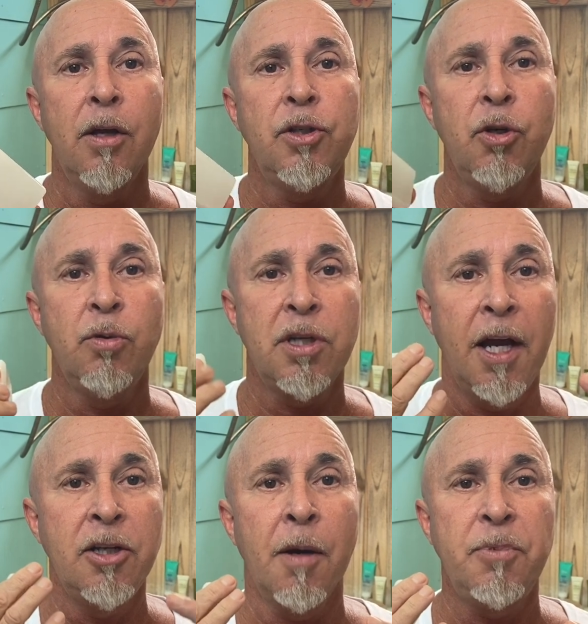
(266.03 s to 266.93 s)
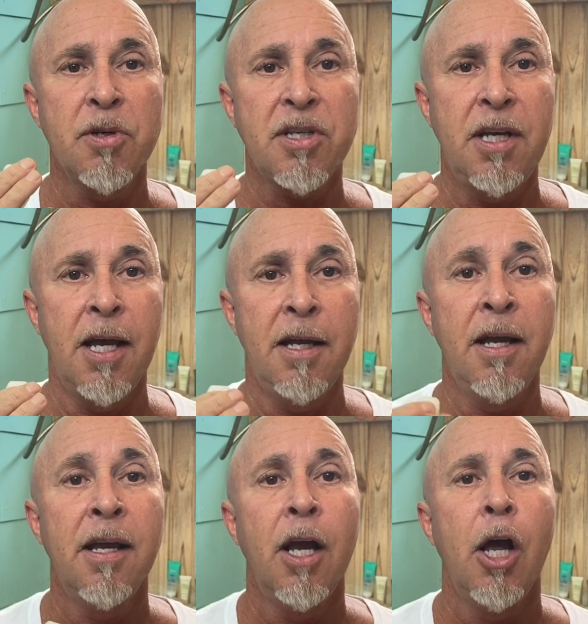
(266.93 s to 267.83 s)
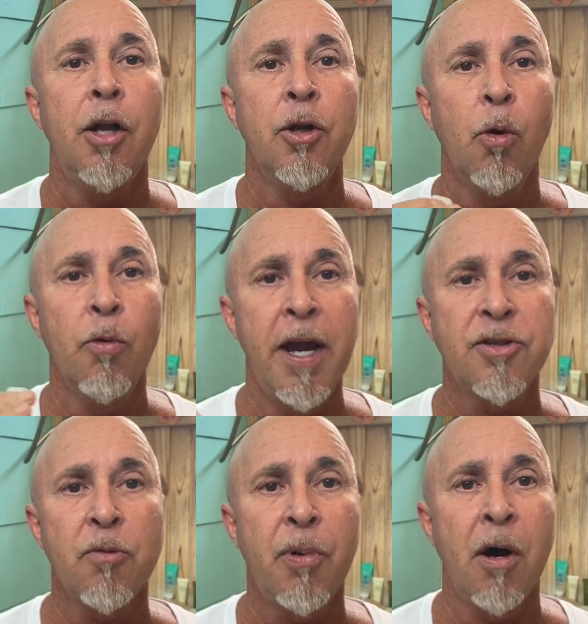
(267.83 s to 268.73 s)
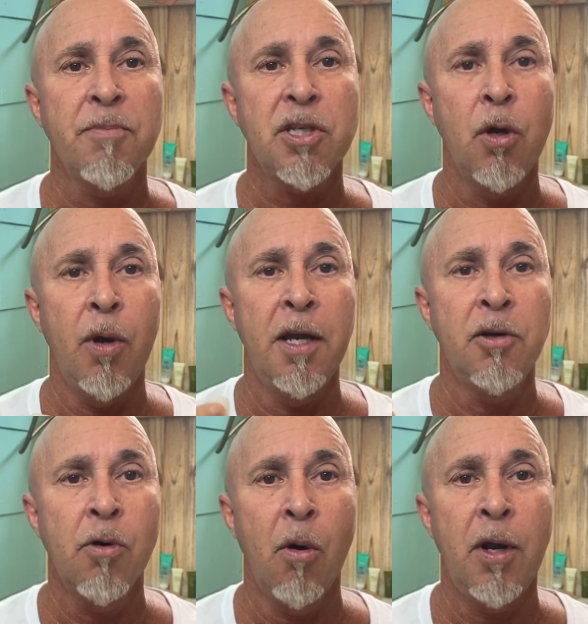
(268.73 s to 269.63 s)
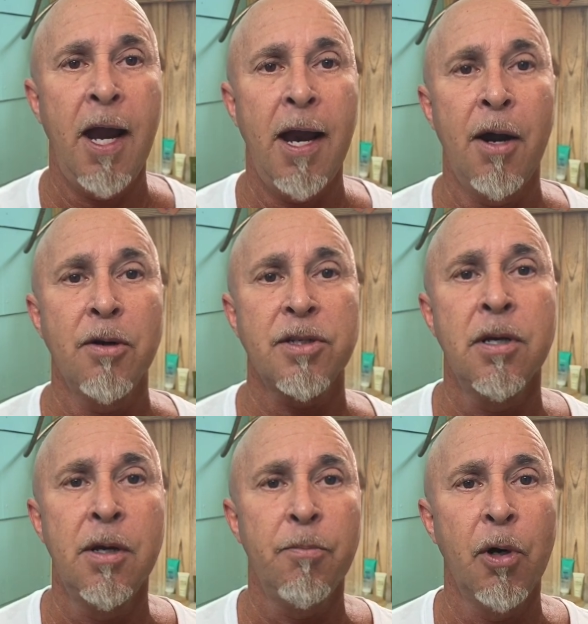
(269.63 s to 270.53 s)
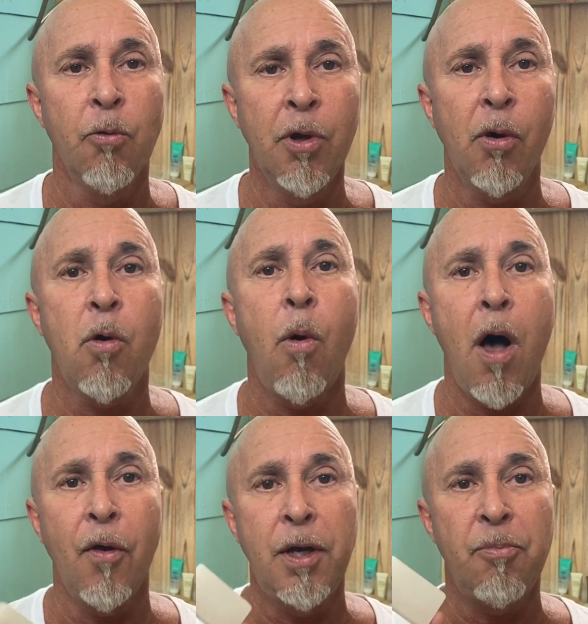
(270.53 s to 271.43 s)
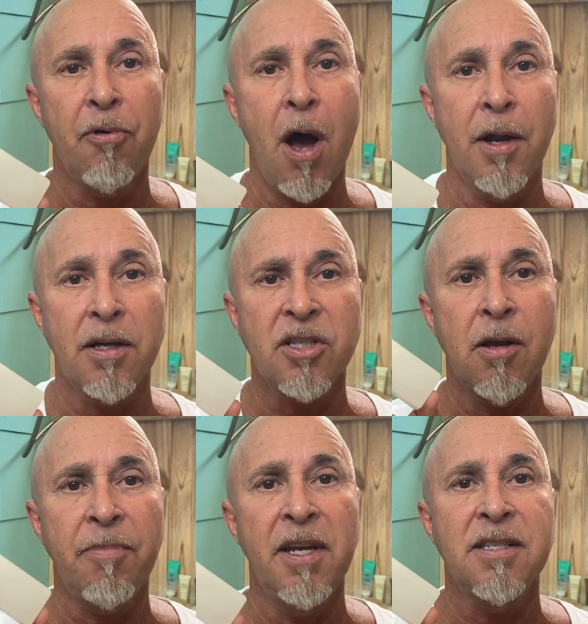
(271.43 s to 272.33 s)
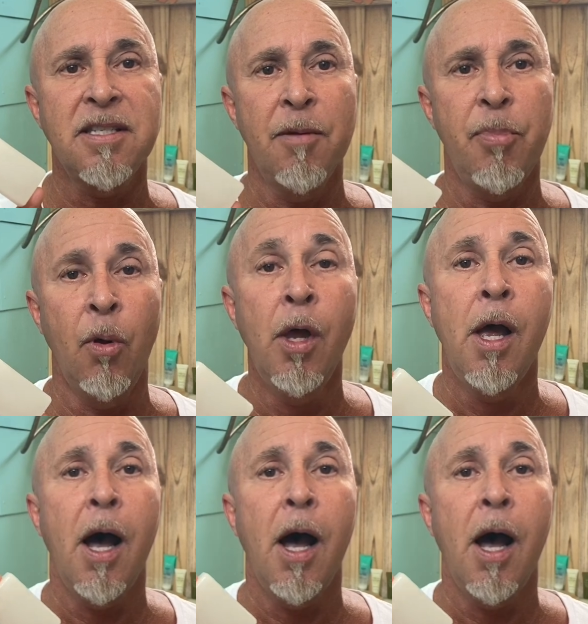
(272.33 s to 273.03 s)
to tighten up your skin, no razor bumps, no ingrown hairs, but a real quality product, something simple.